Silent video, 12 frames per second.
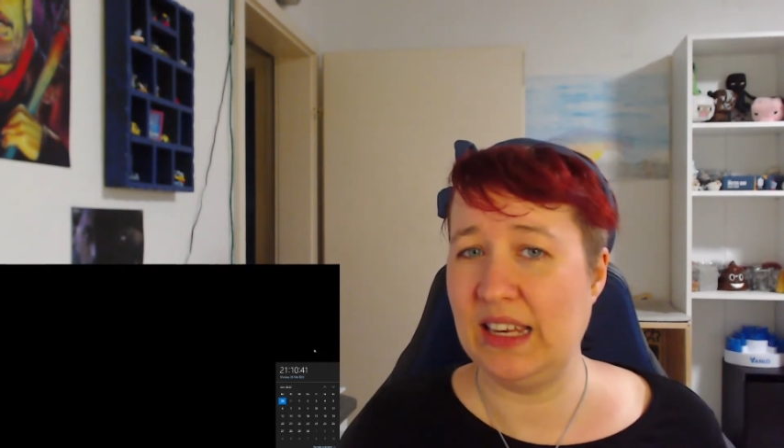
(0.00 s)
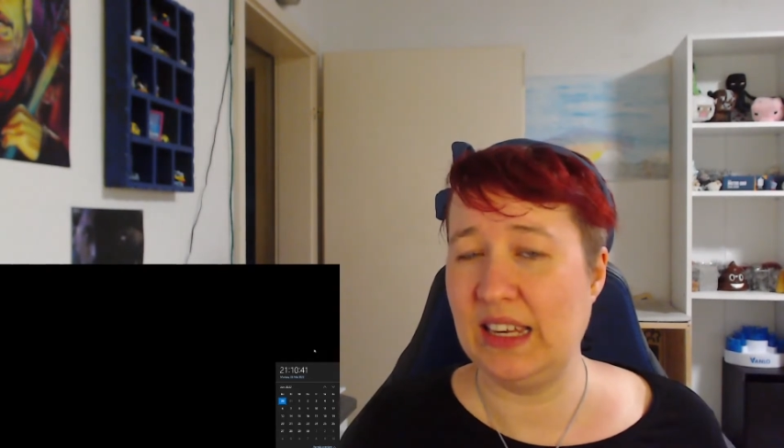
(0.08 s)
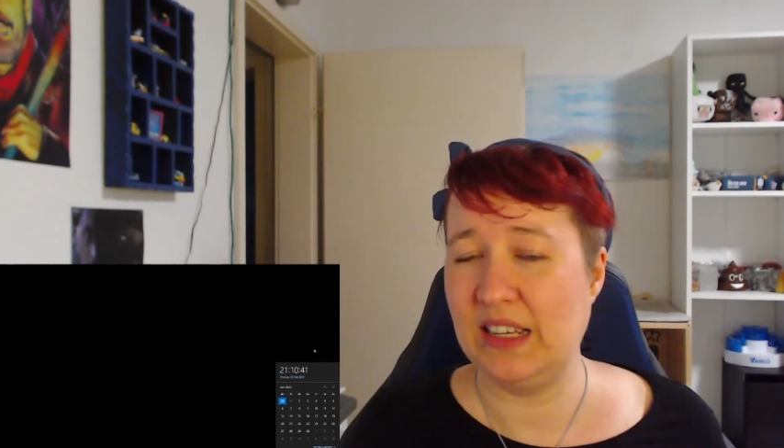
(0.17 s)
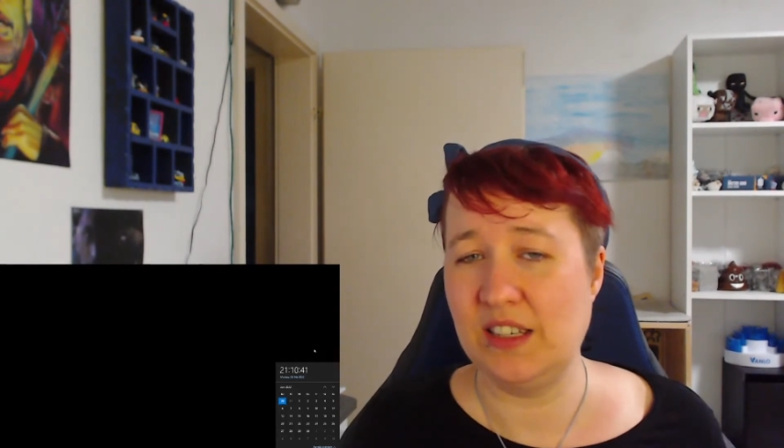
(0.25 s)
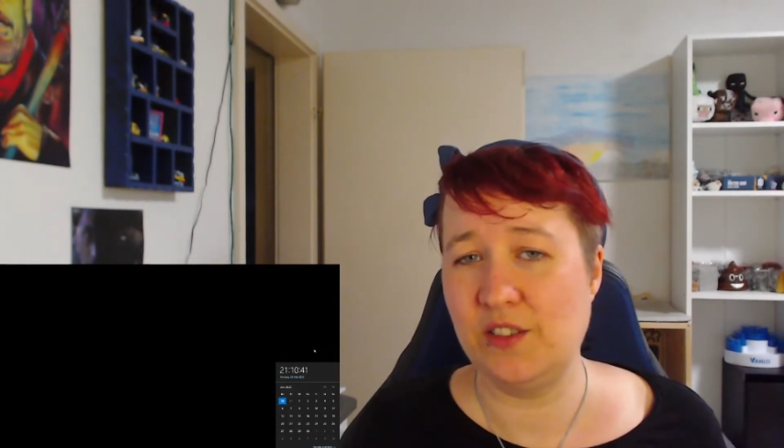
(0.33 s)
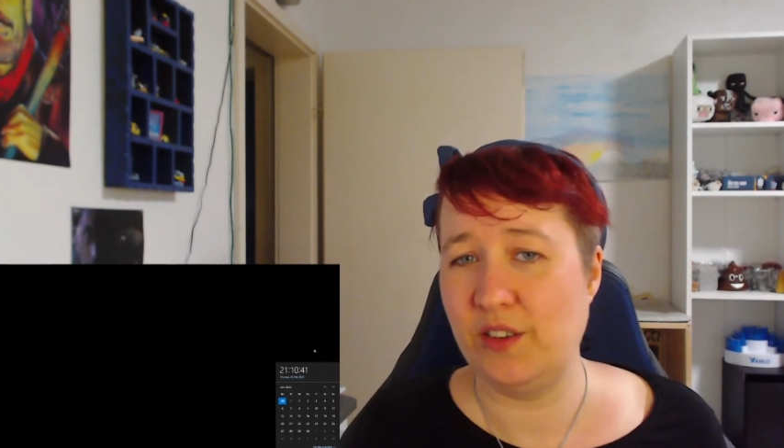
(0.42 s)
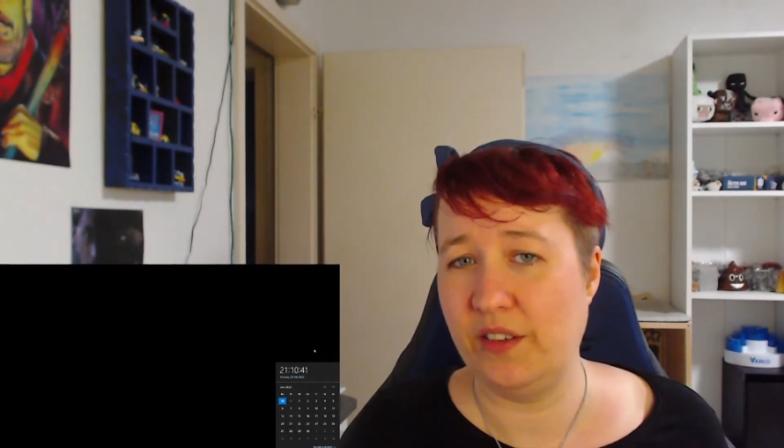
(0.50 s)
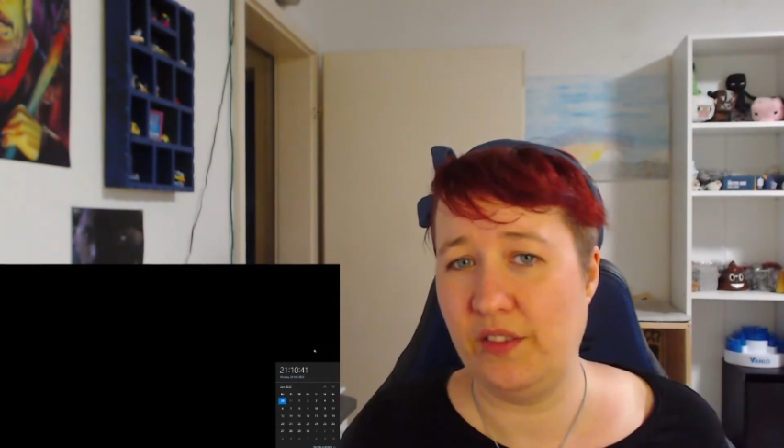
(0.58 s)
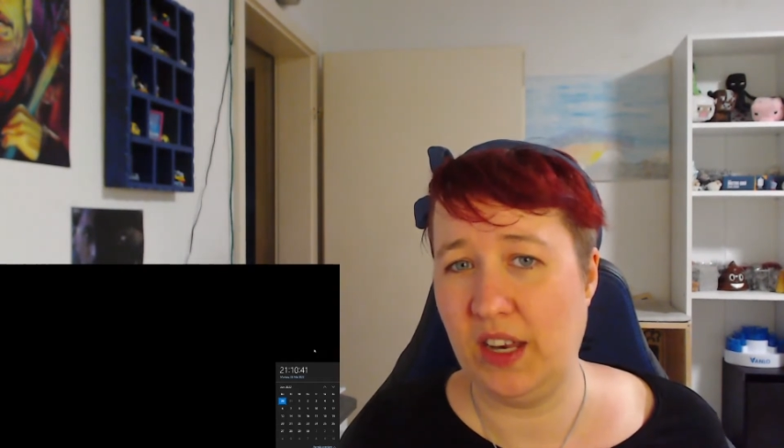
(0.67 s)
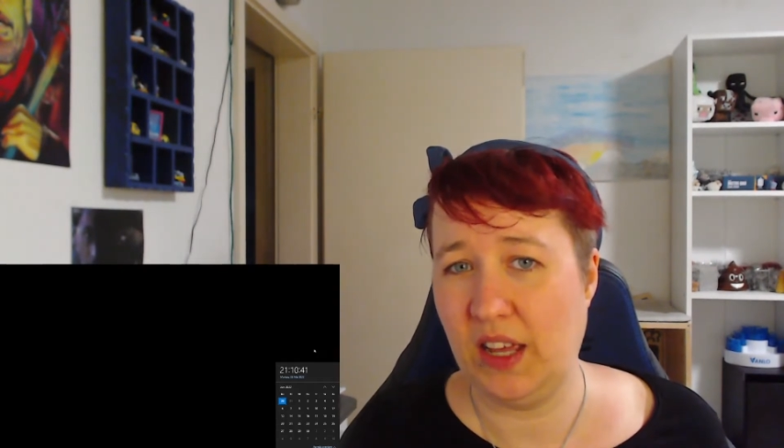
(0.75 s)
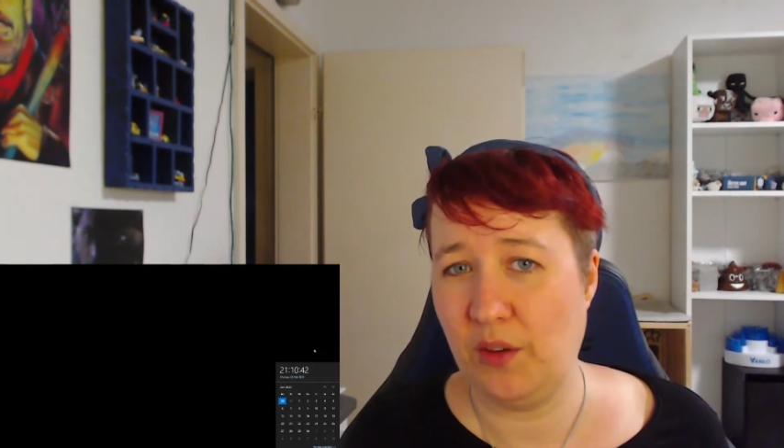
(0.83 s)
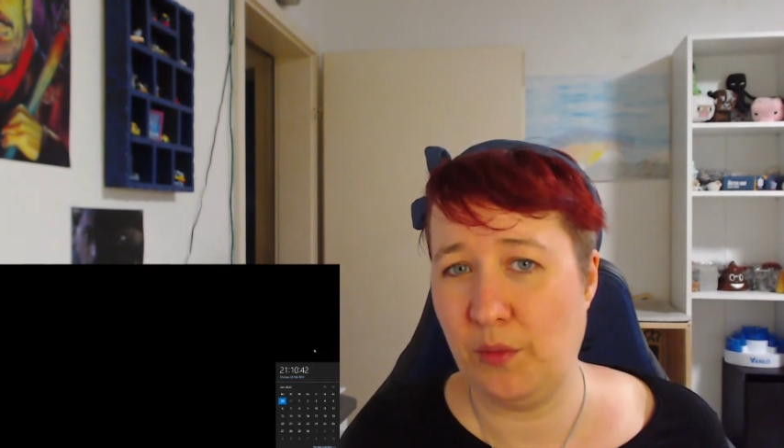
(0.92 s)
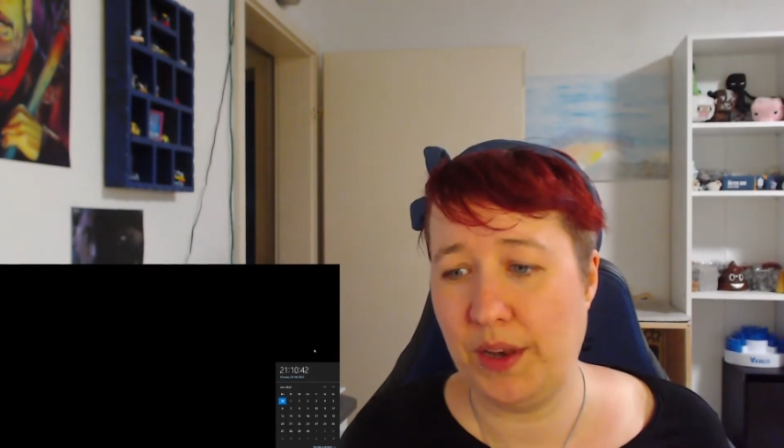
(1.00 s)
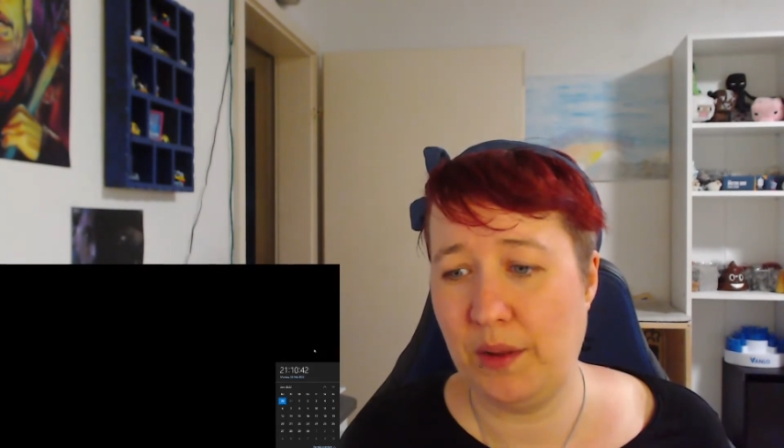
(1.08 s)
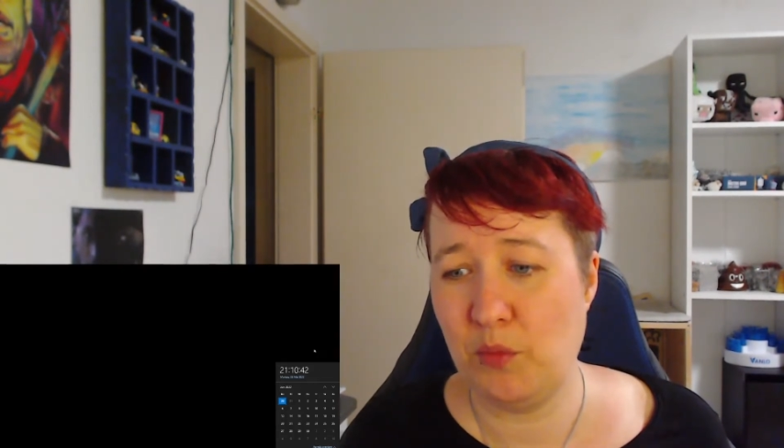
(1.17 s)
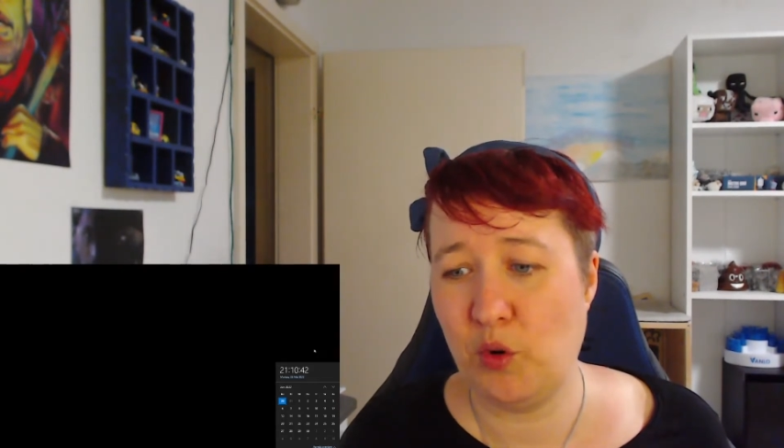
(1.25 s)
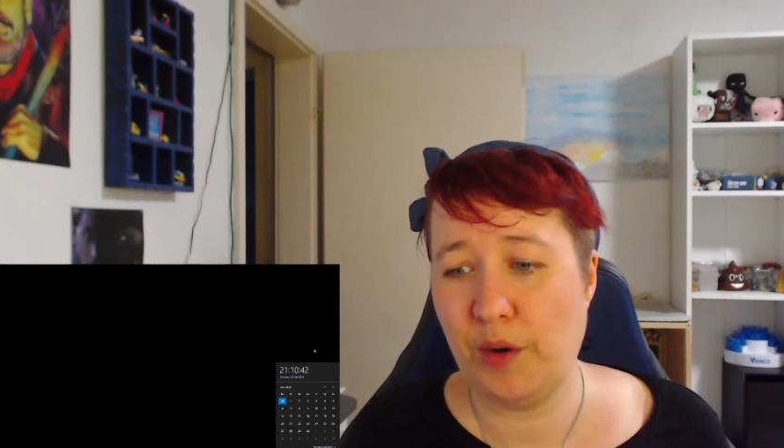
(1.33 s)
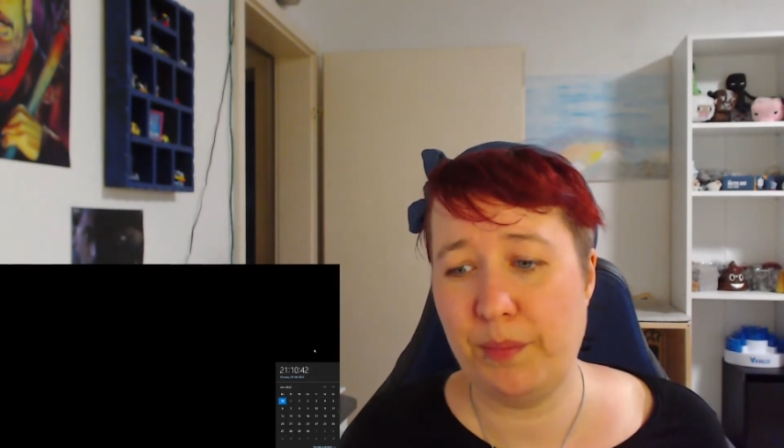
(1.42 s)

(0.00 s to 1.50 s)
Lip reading: into the video anymore.